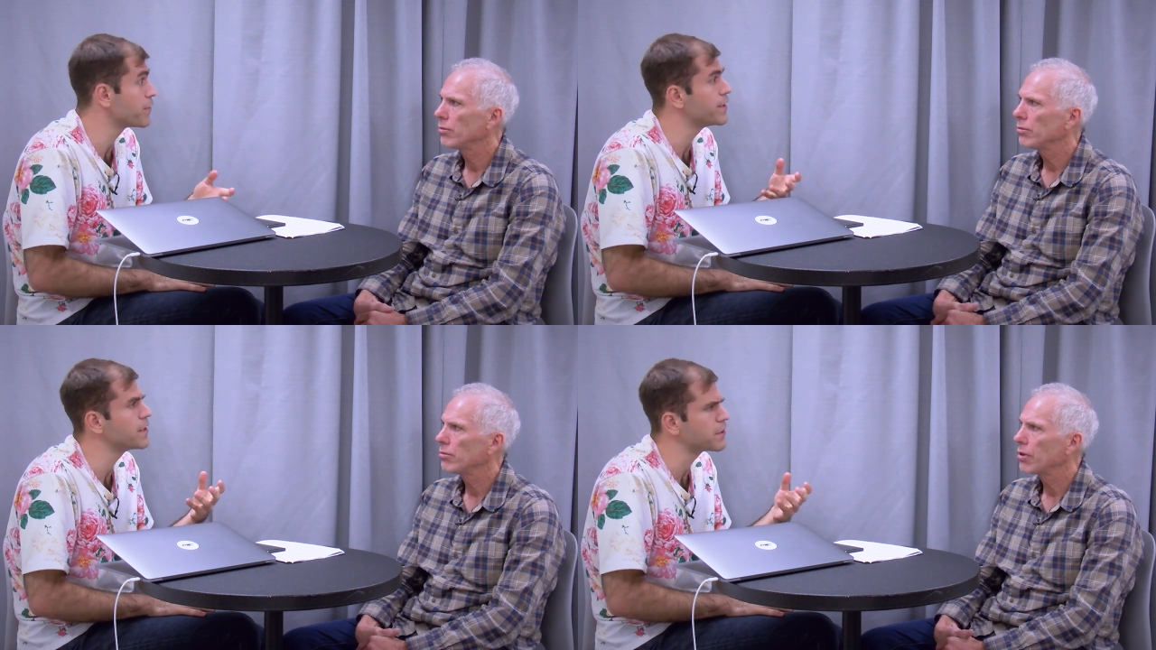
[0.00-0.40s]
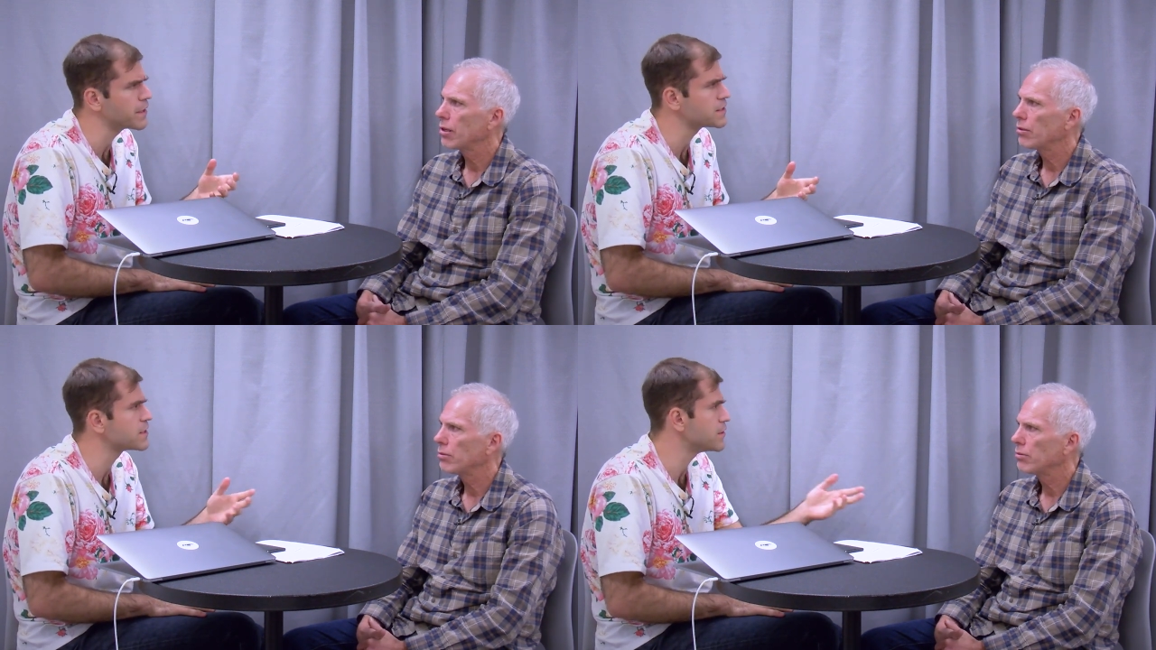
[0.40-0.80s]
Speaker 1: The
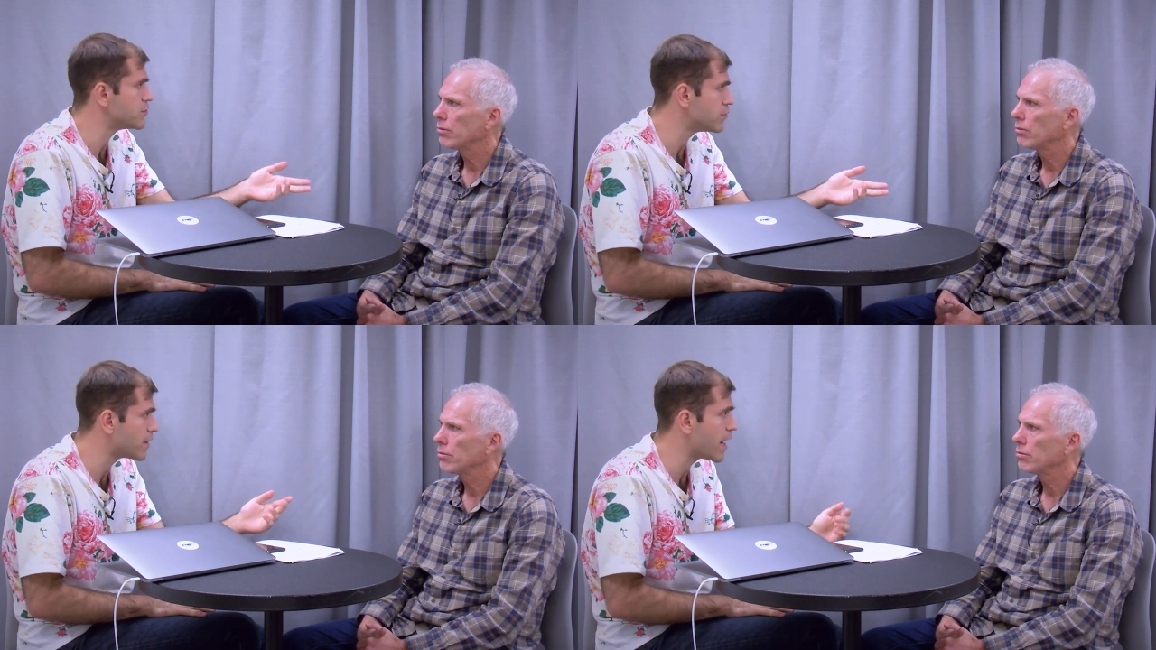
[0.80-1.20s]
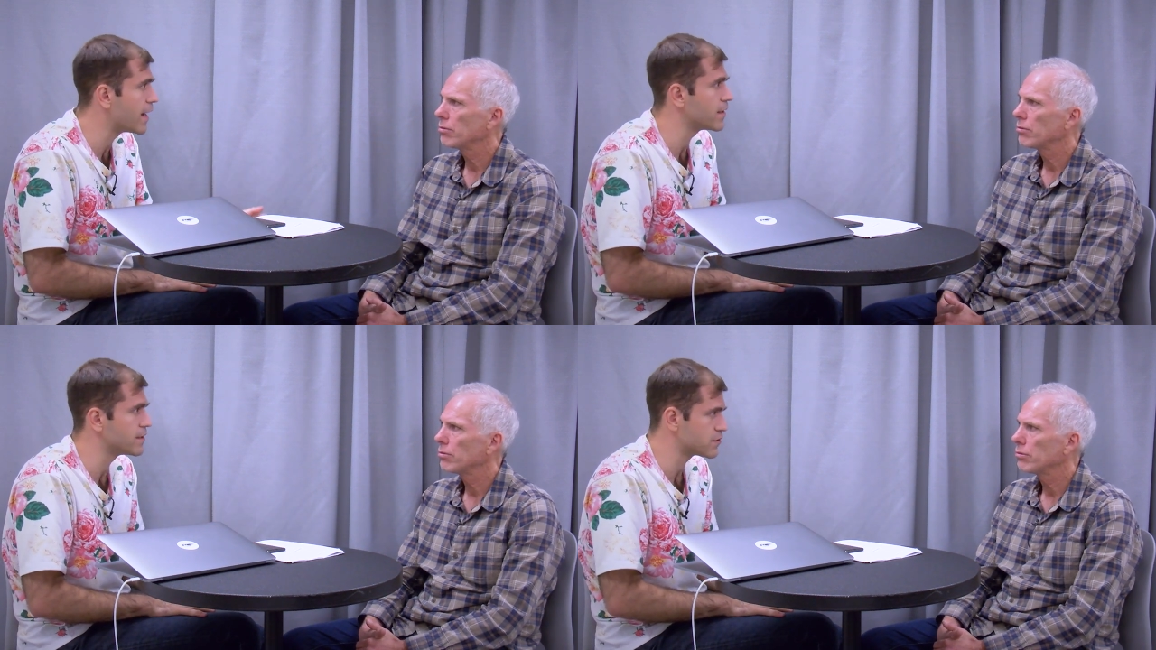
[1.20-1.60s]
internet's going to do
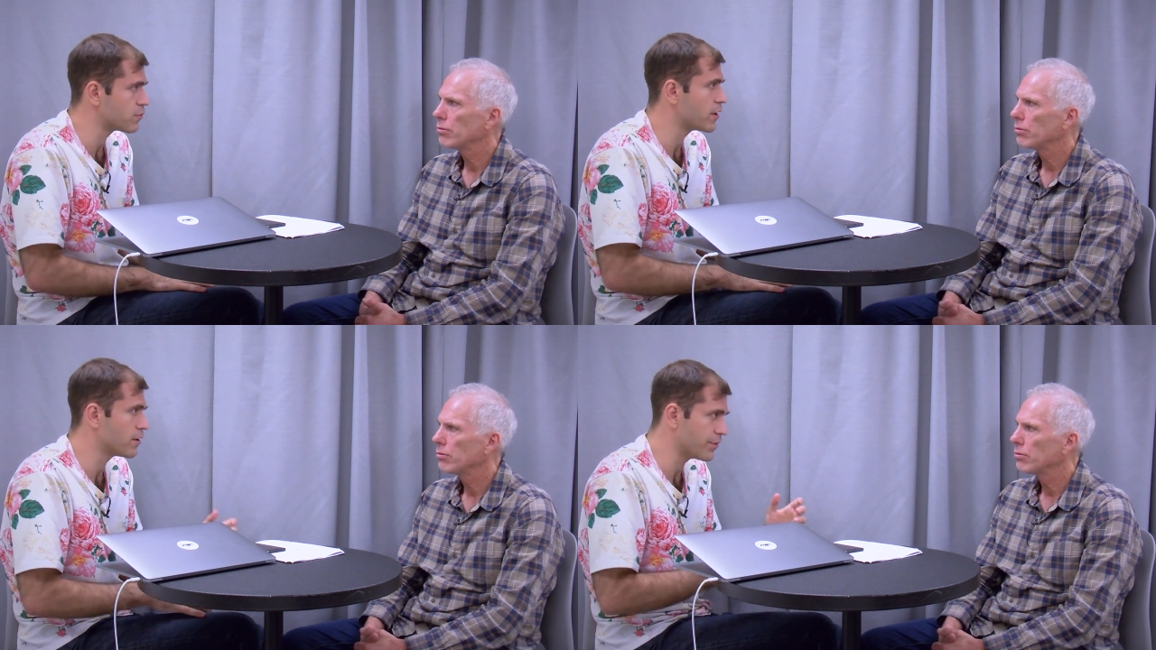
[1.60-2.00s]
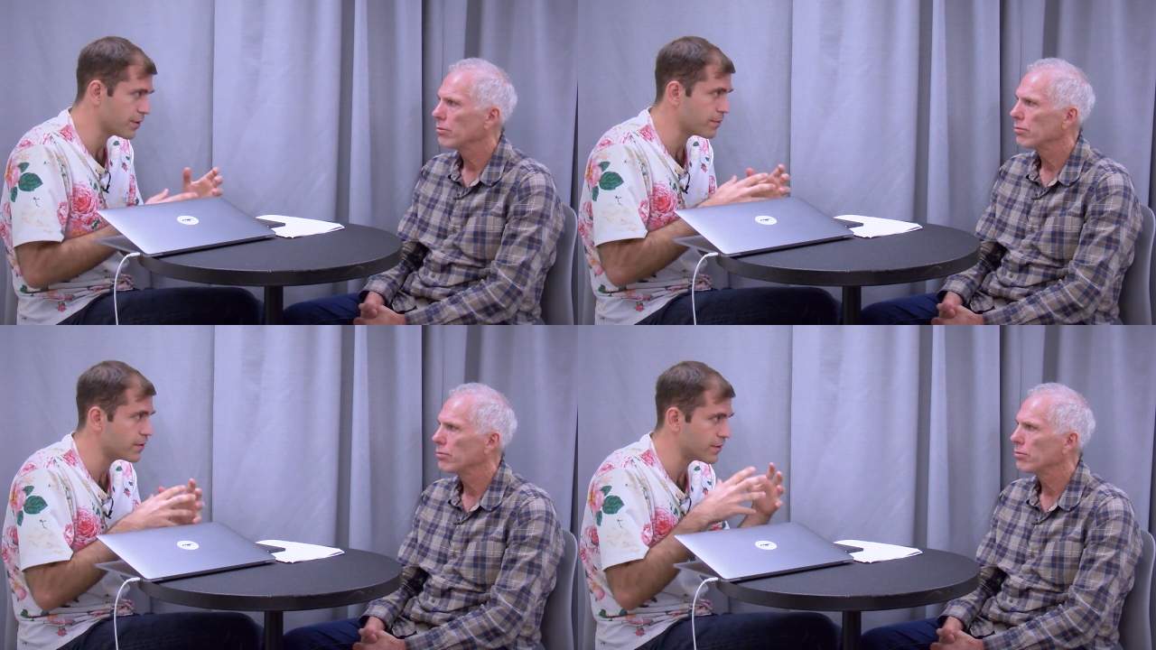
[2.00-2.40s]
that as well,
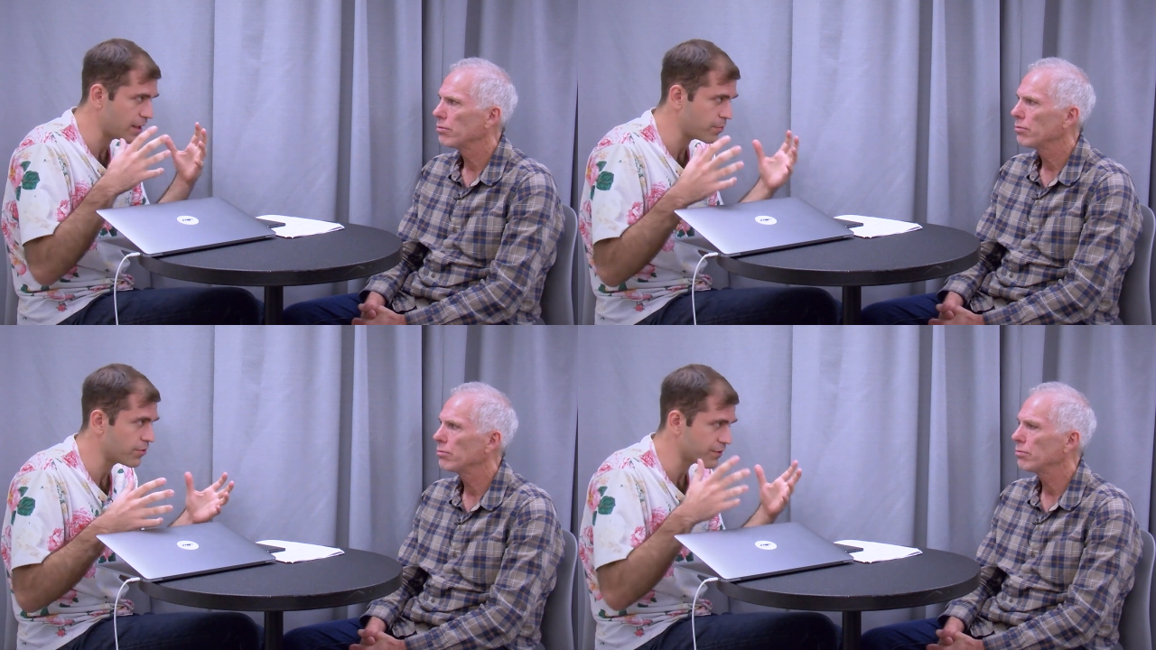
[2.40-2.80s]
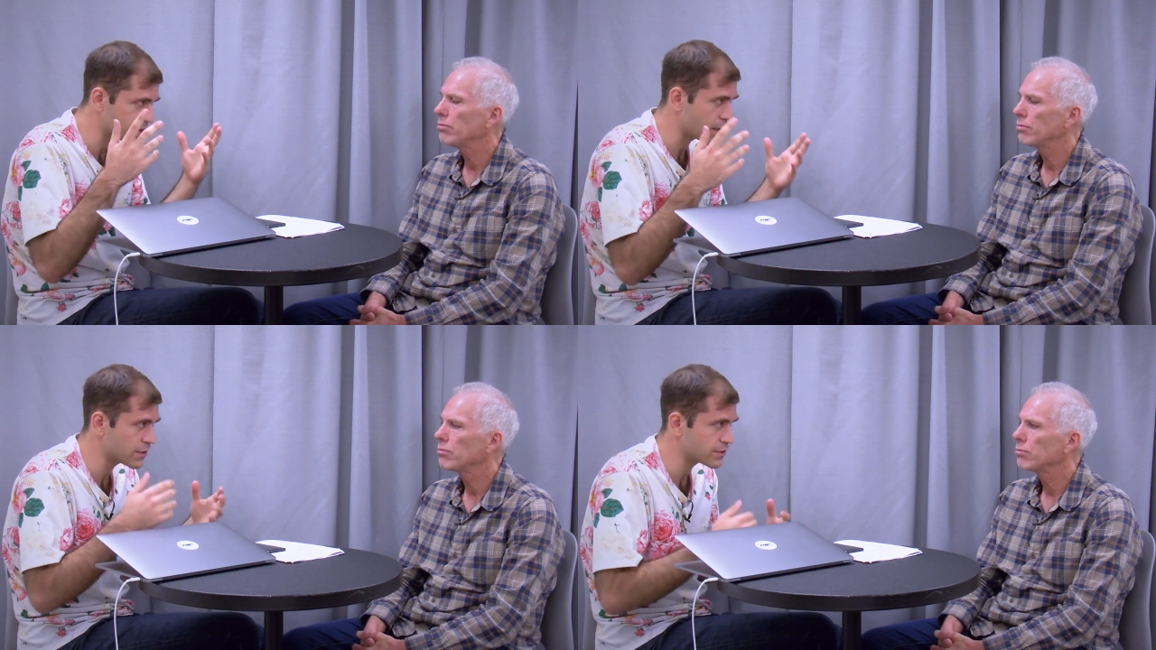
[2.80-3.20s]
the enable this
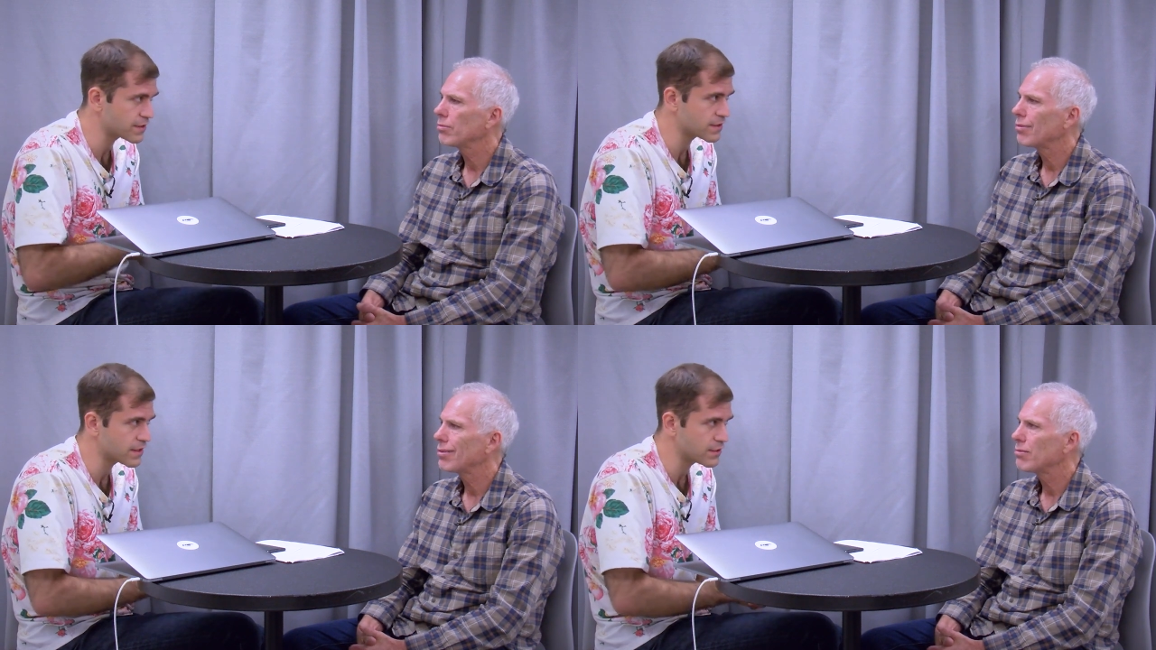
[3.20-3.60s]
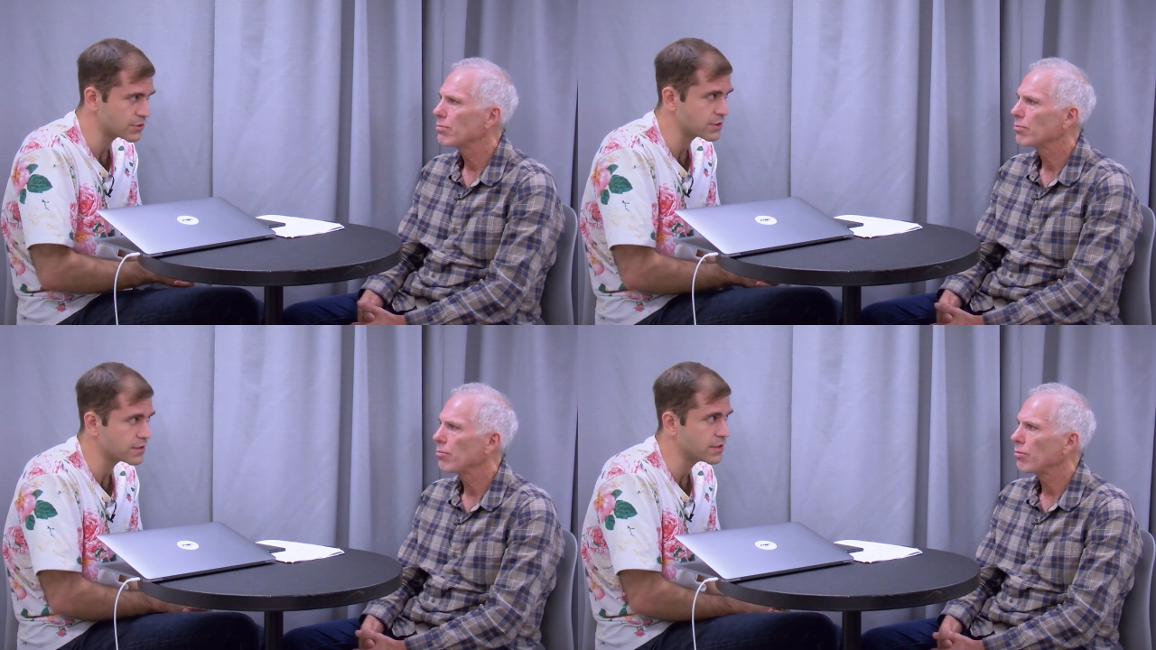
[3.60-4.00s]
conscious
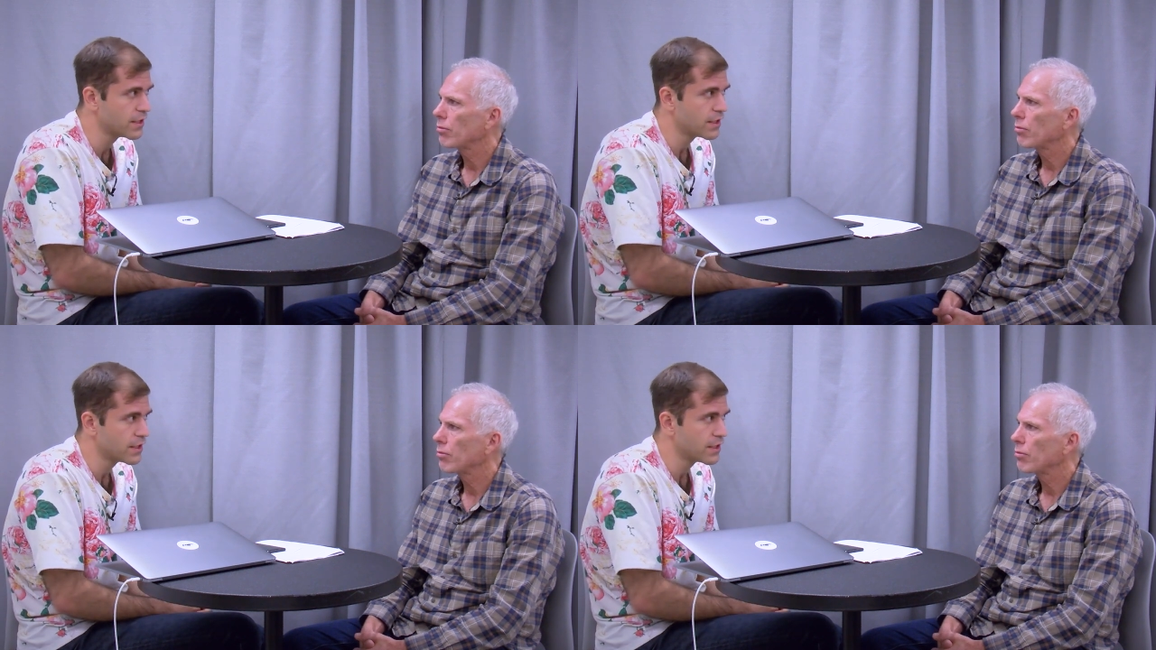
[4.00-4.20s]
ascension.